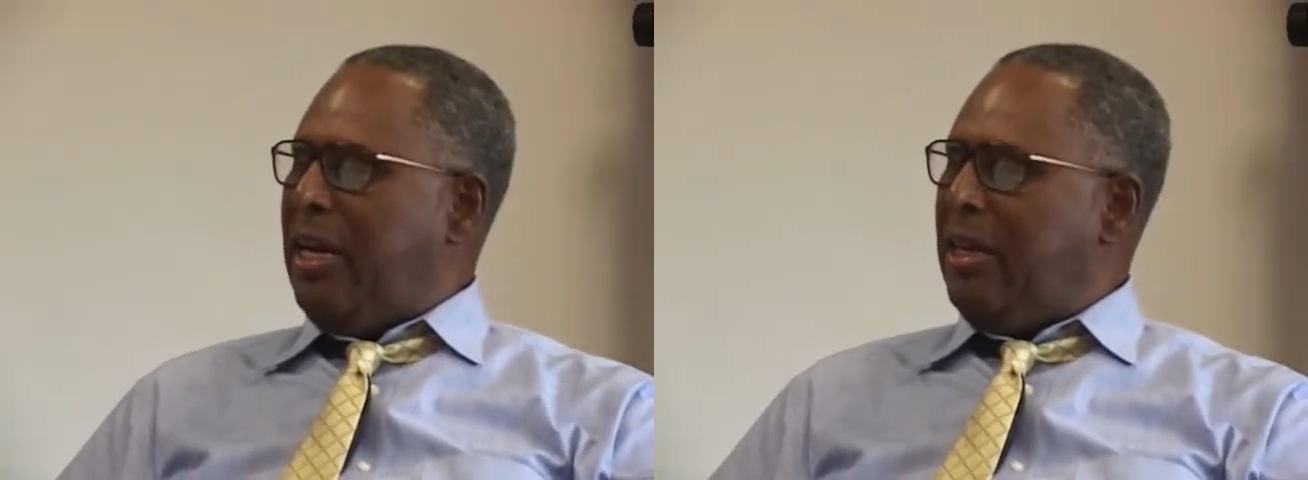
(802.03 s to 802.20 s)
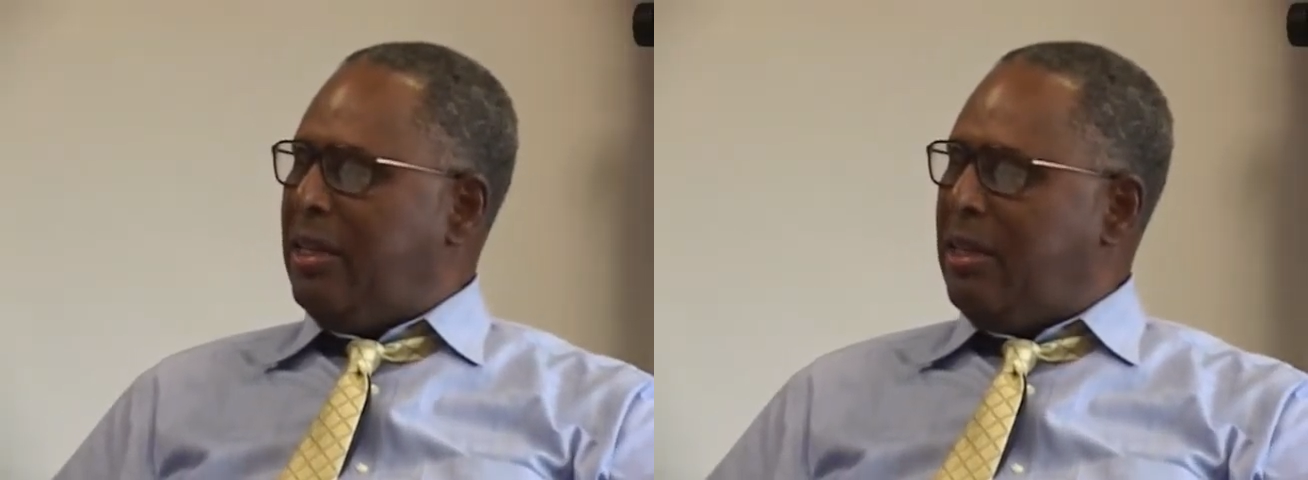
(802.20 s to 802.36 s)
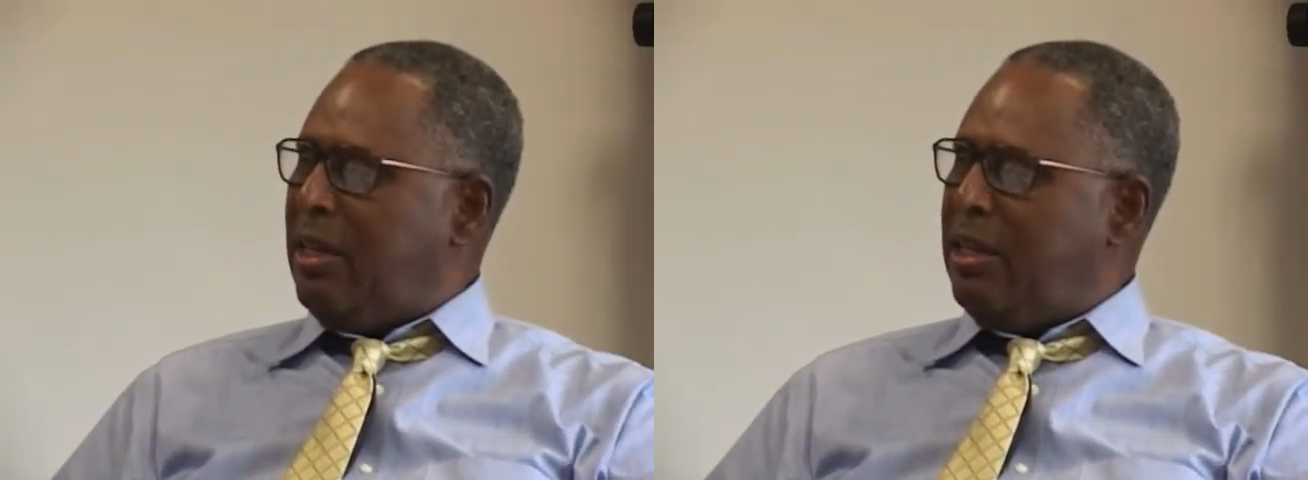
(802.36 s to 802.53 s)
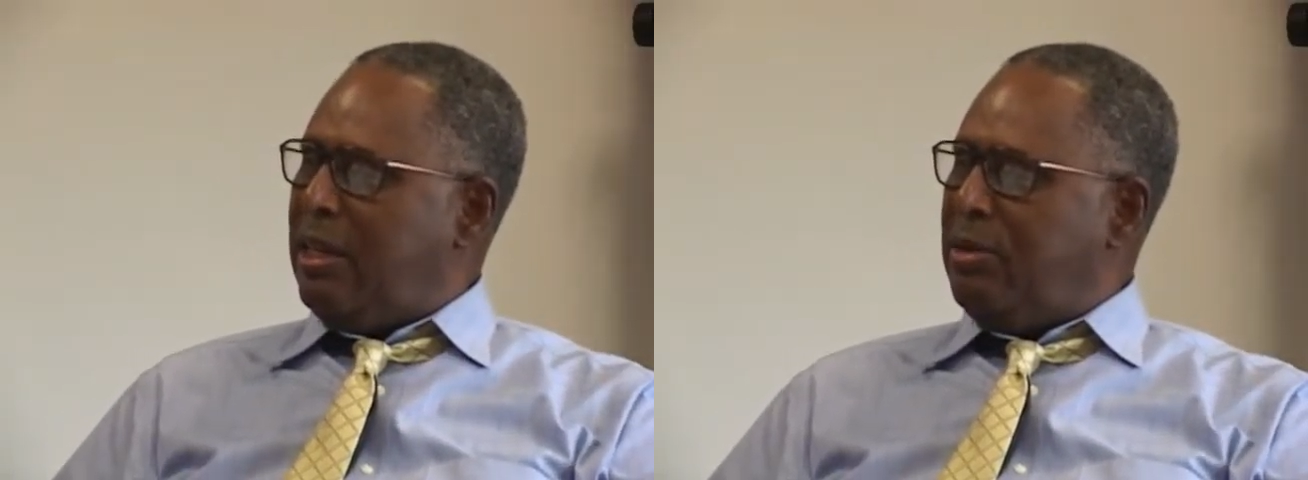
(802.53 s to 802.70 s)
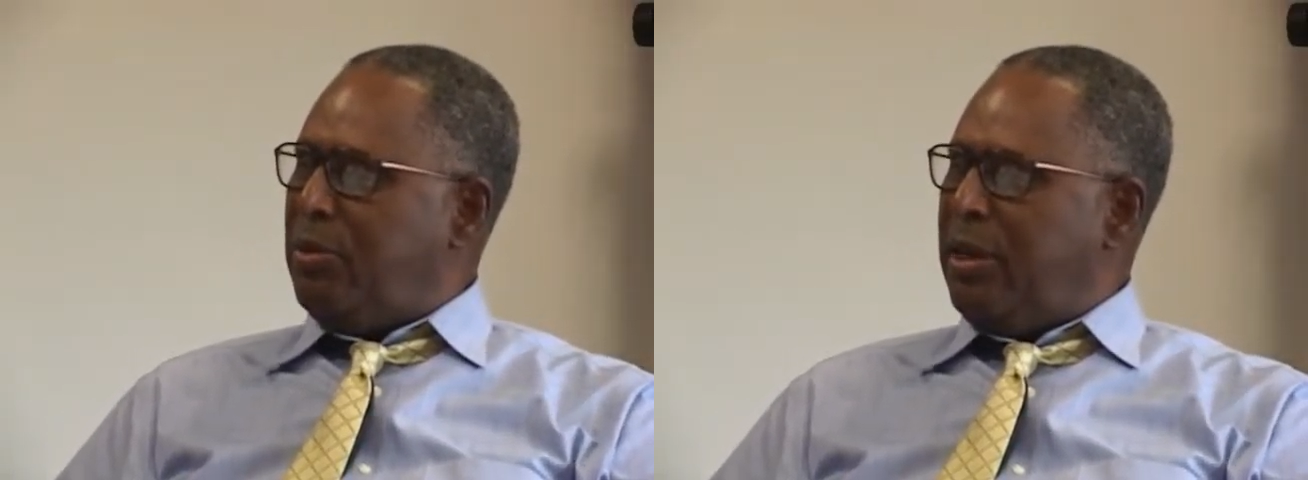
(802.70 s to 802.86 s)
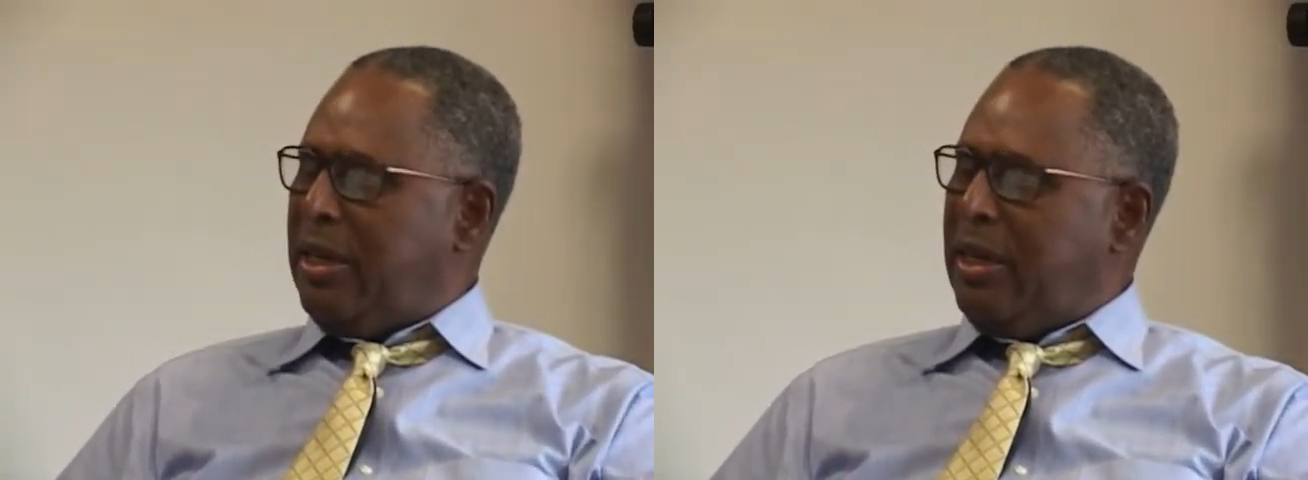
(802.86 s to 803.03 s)
I thought that
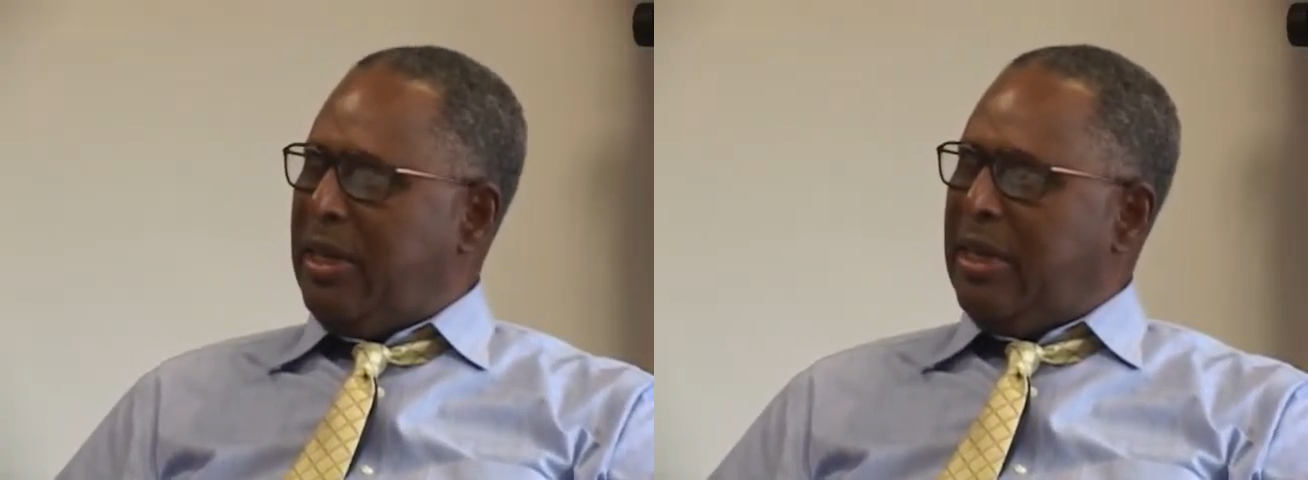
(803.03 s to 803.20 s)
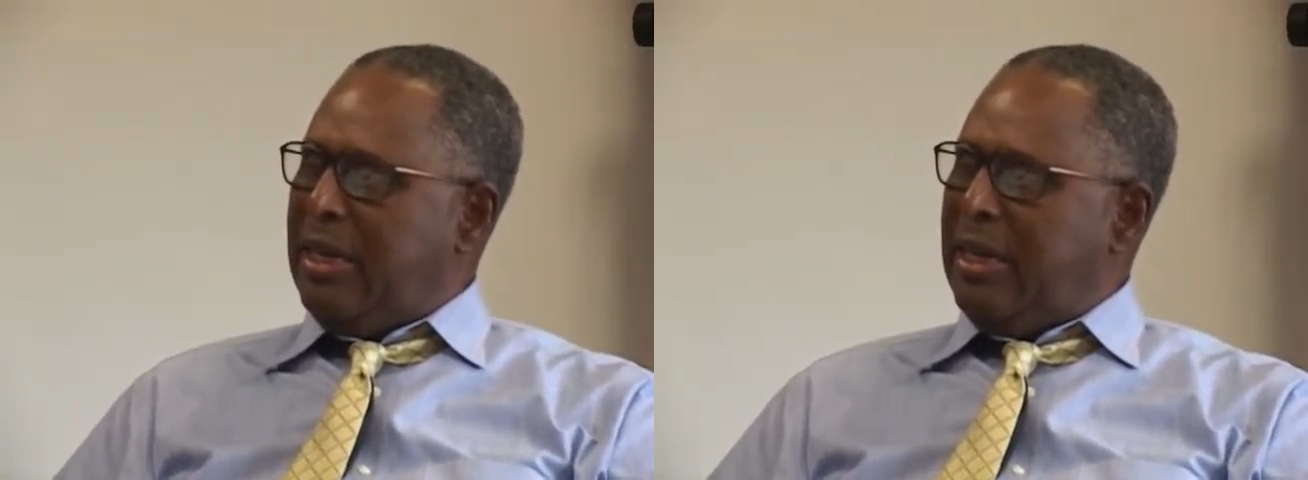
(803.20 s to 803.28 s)
was pretty good.